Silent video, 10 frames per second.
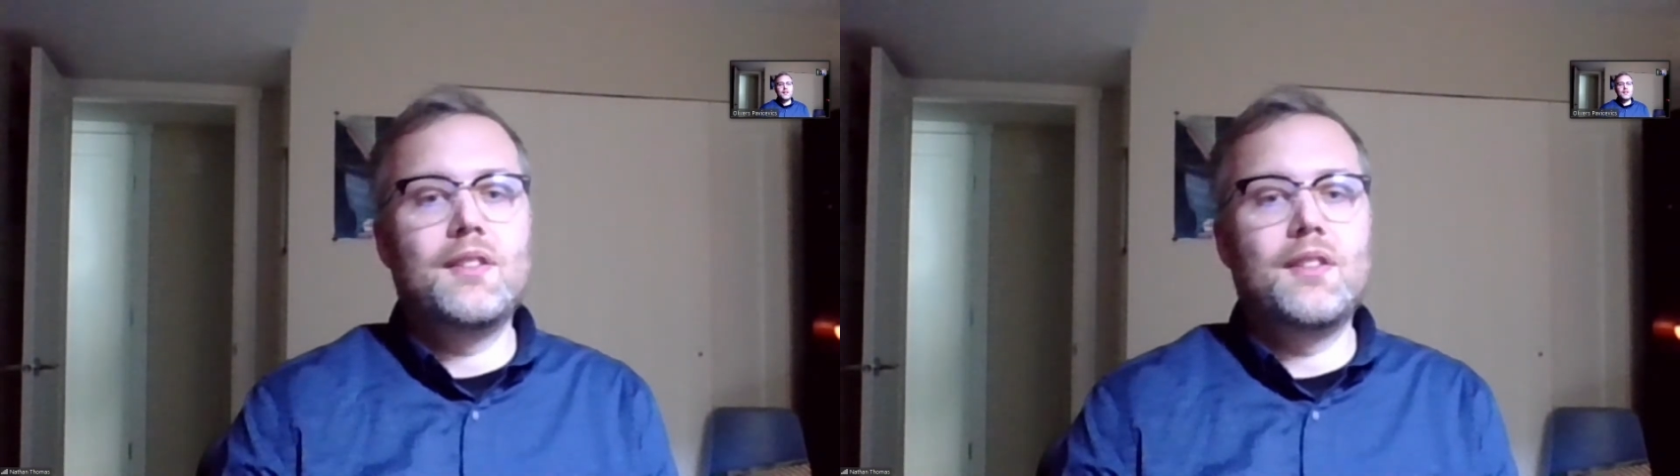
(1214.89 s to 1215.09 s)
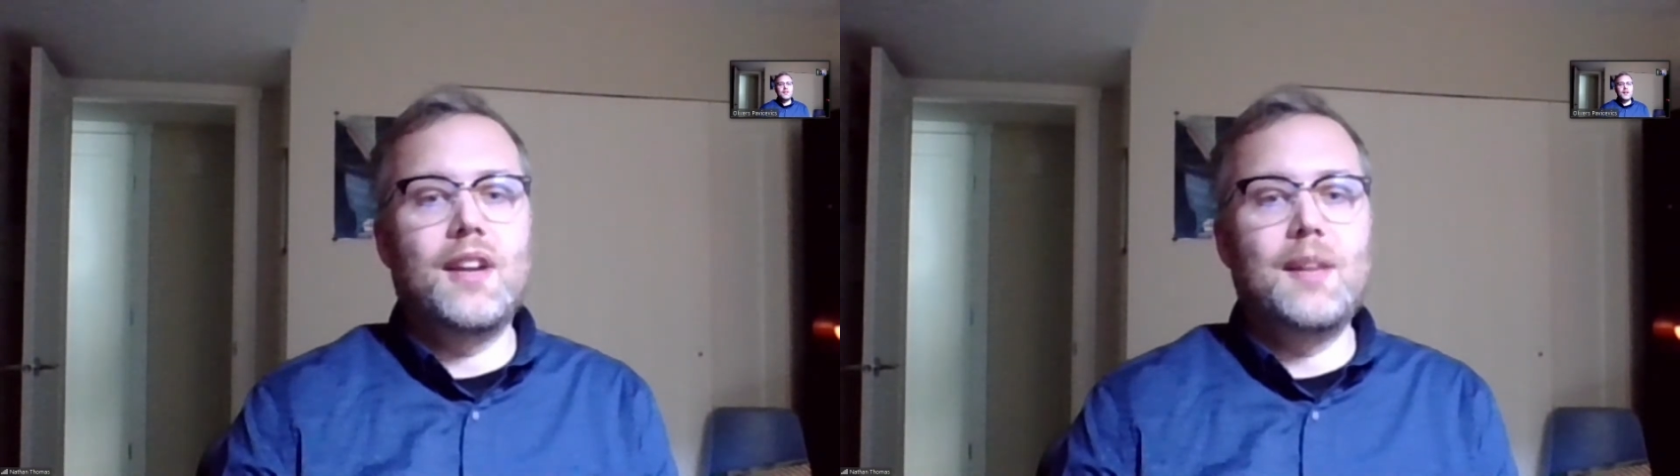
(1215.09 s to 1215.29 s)

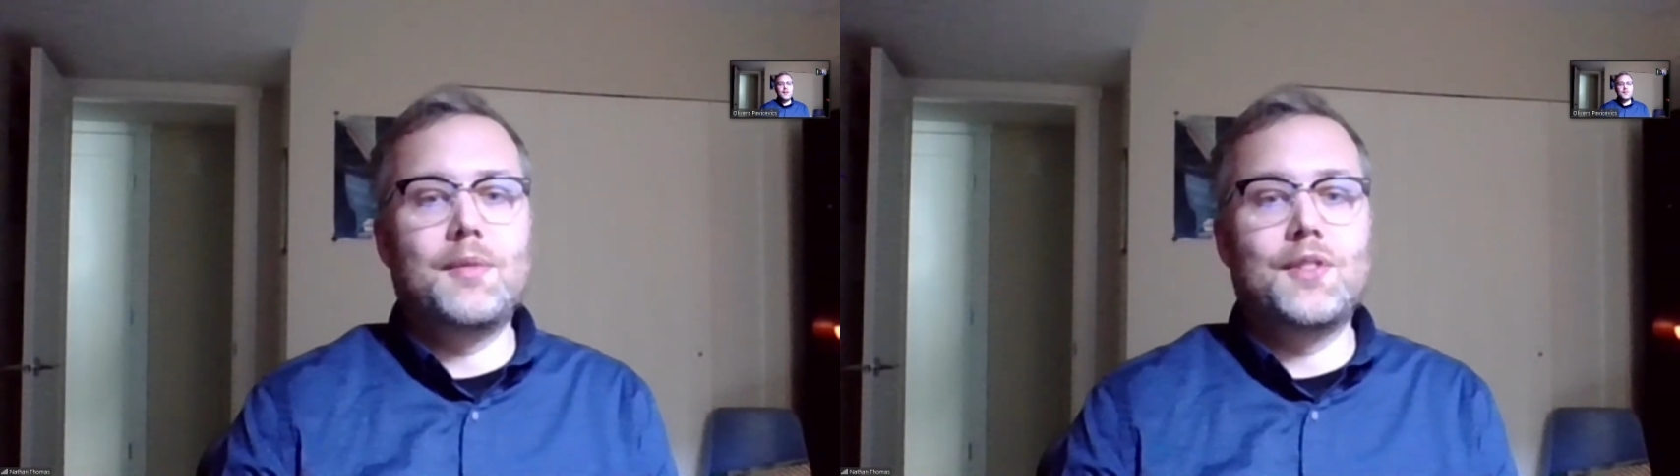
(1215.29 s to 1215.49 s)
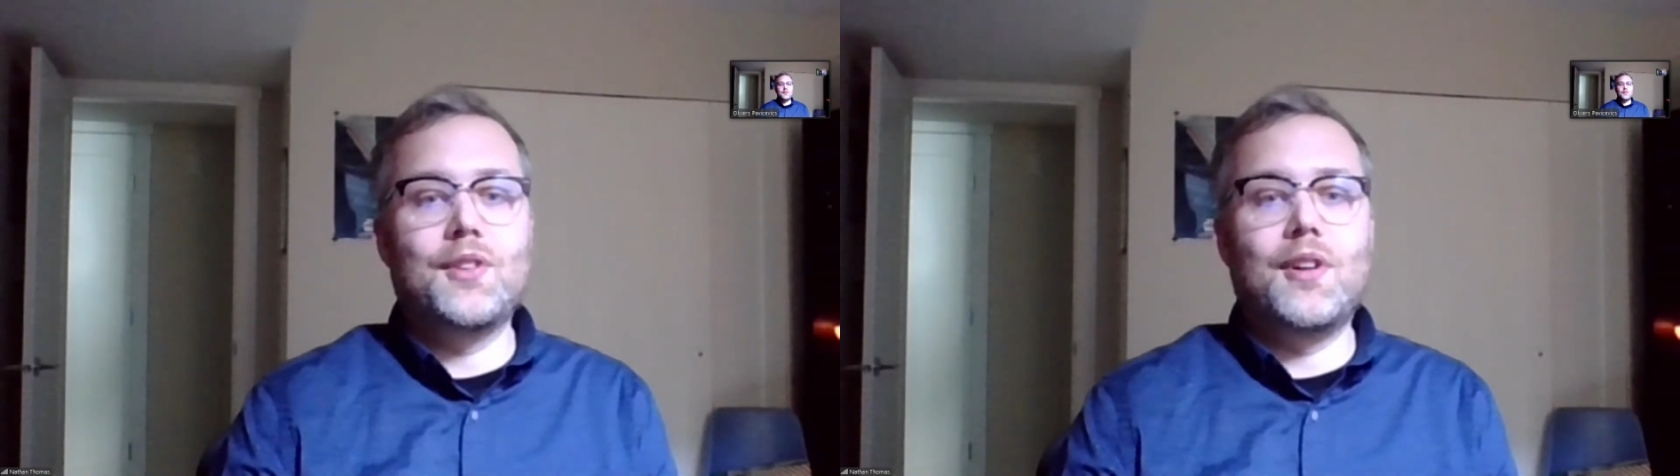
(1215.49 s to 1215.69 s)
you're
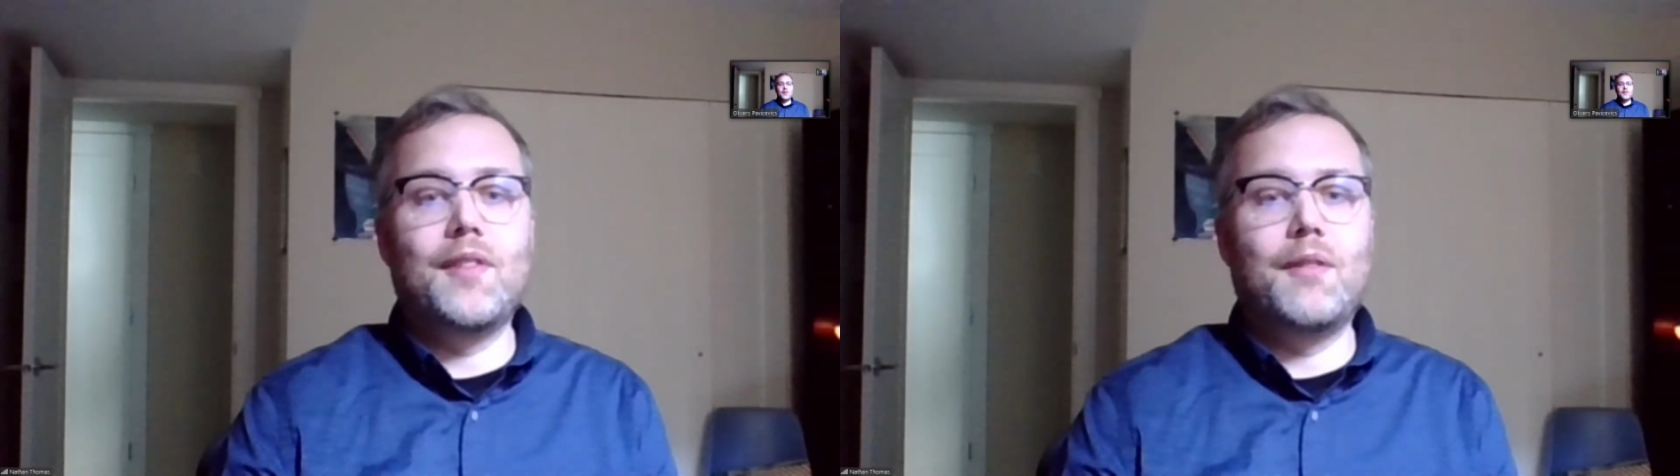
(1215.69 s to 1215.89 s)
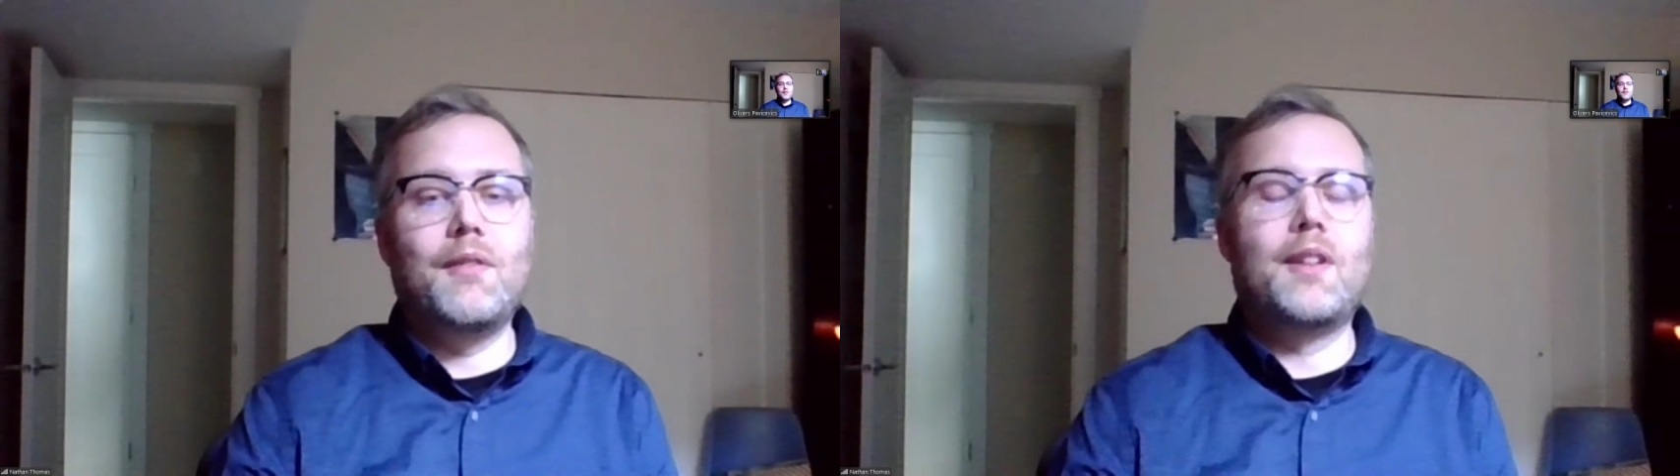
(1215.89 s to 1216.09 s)
able to
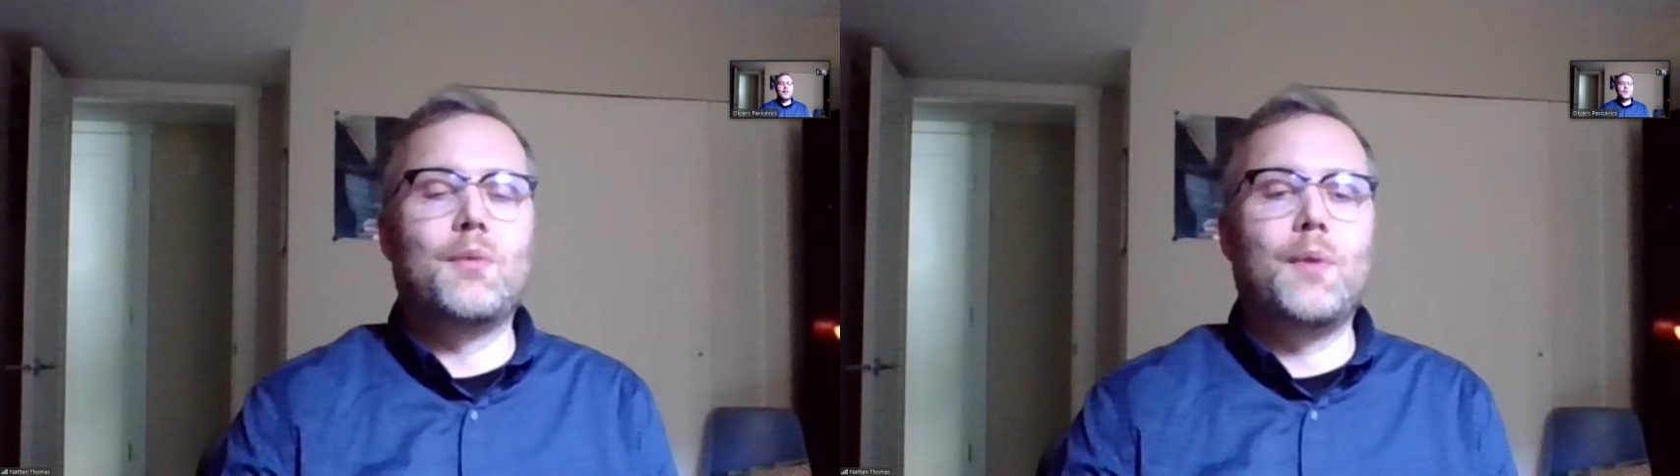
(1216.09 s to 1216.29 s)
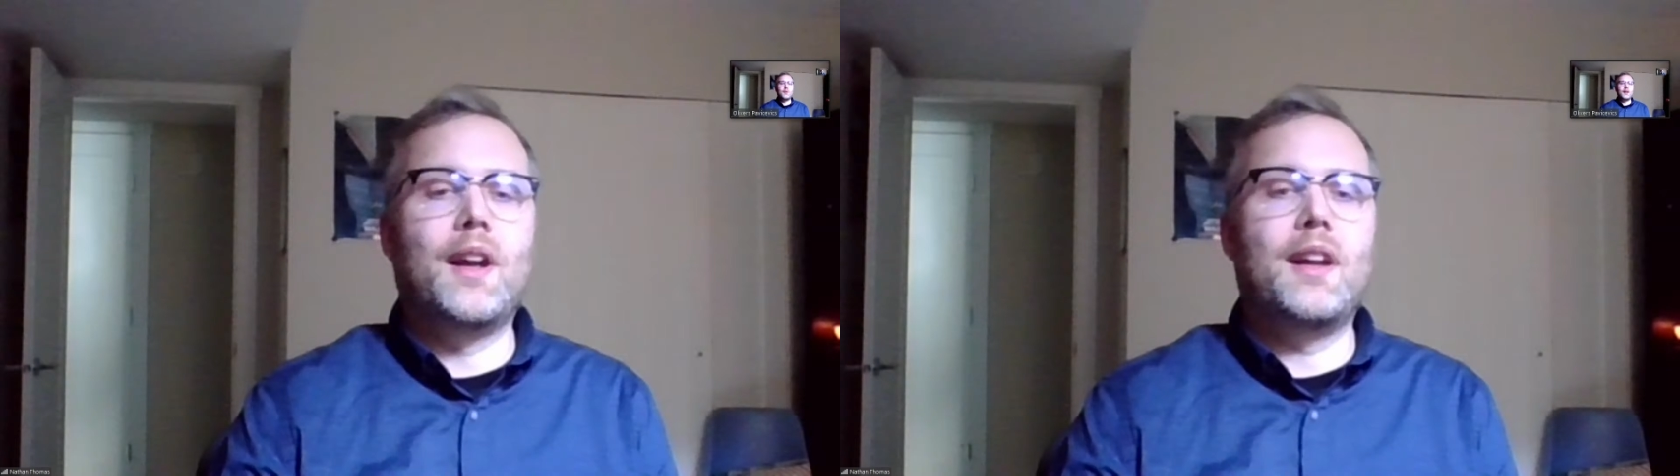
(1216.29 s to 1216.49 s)
solve that right
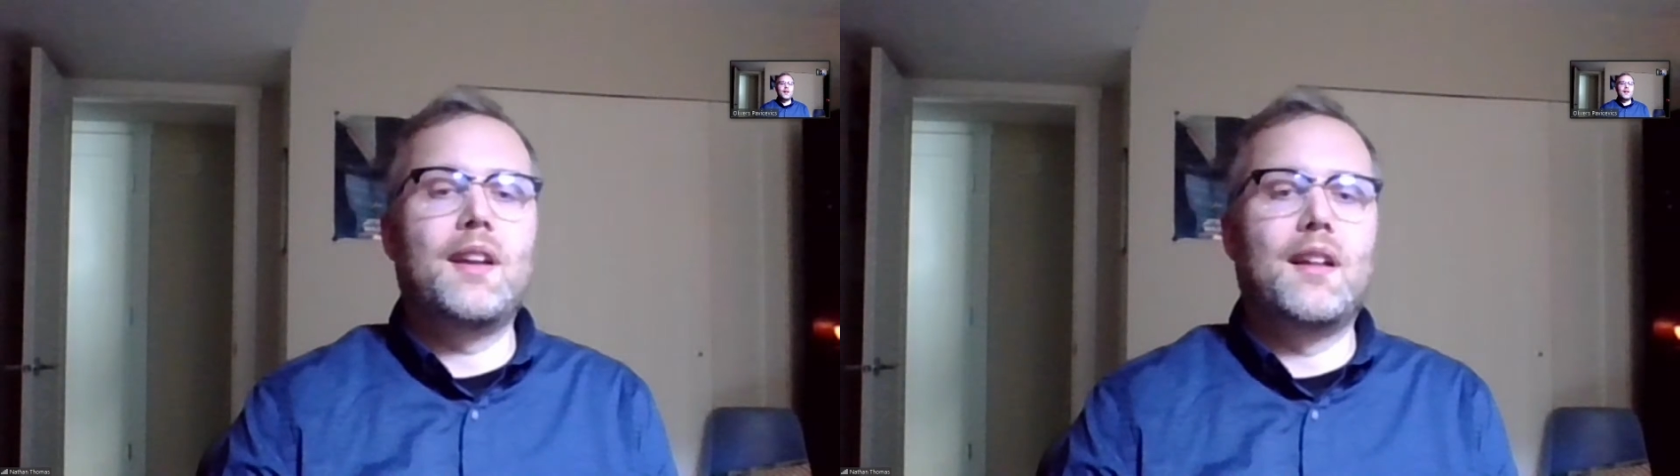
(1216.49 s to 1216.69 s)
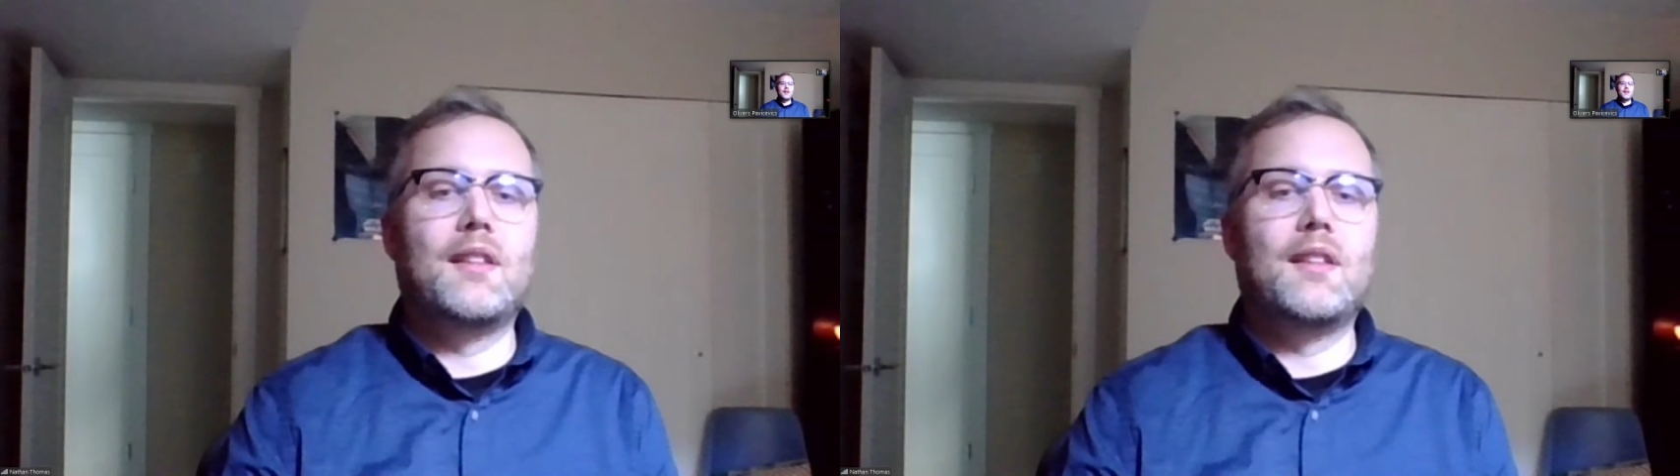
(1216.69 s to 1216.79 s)
away,